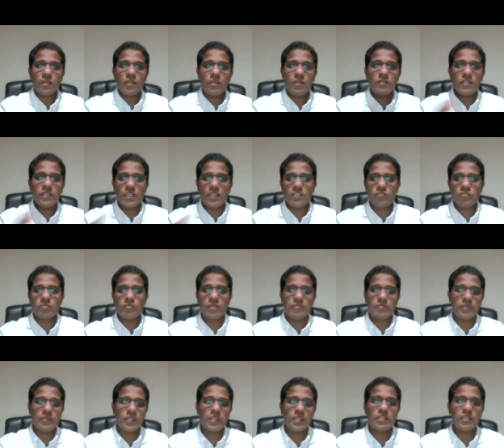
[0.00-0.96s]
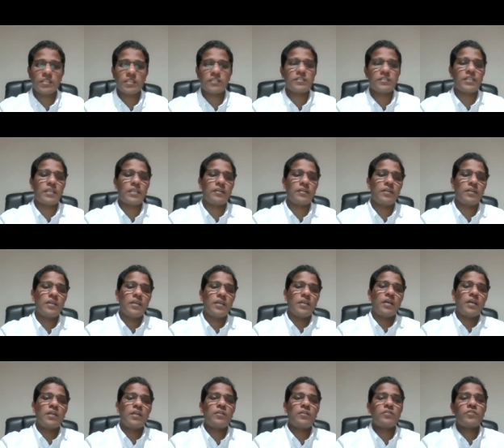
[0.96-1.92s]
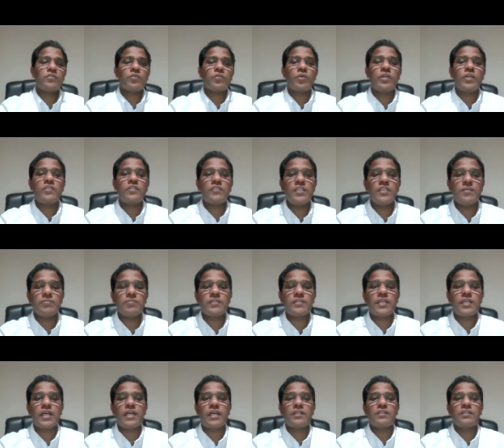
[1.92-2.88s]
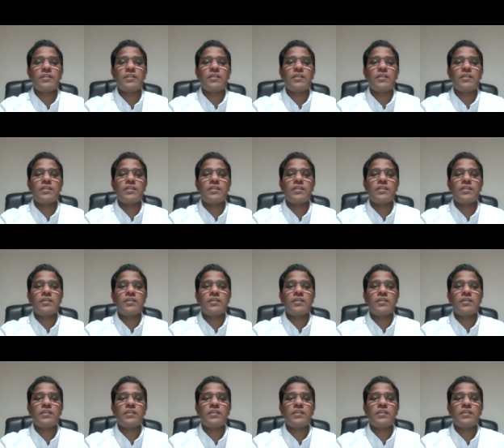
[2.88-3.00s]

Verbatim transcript: that is what we understand. And also it seems that